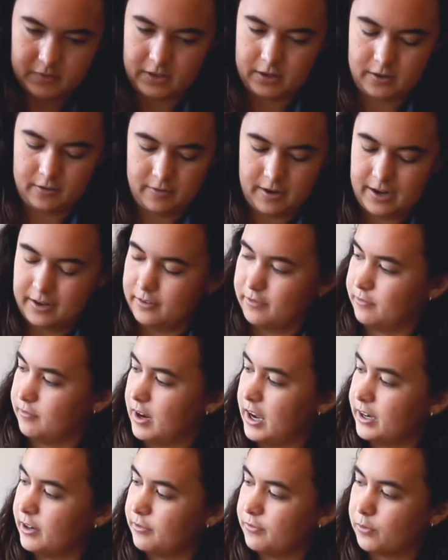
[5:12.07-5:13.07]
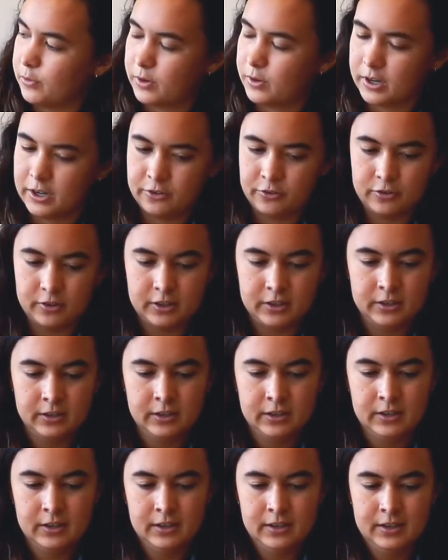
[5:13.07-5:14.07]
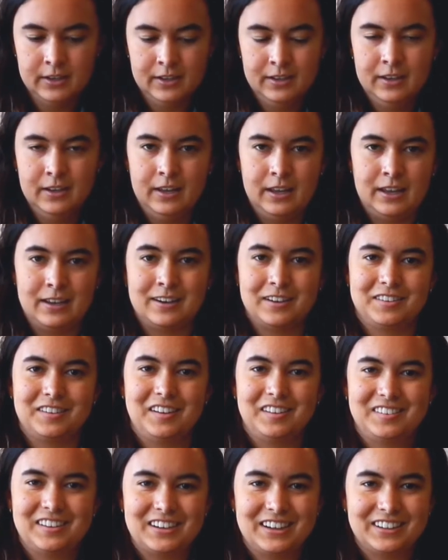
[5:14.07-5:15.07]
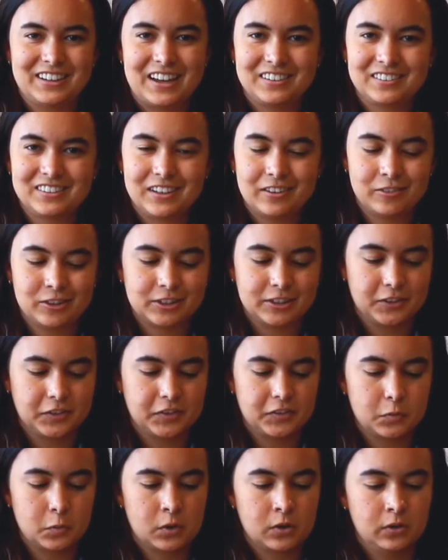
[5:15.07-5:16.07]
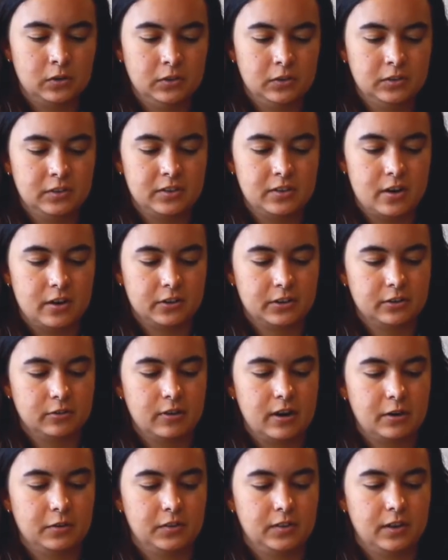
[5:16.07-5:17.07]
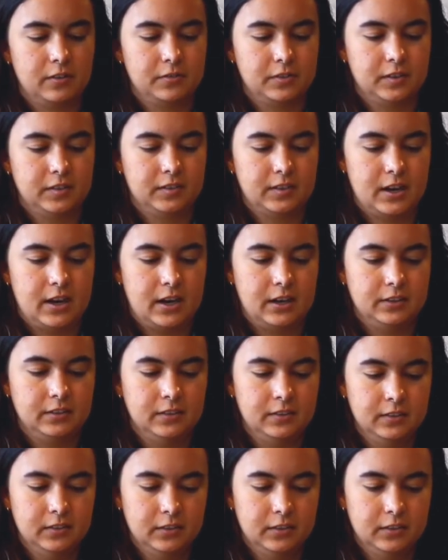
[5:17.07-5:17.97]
All right, right at 400. And as I said, I like to give it a little swirl to knock the grounds off the sides.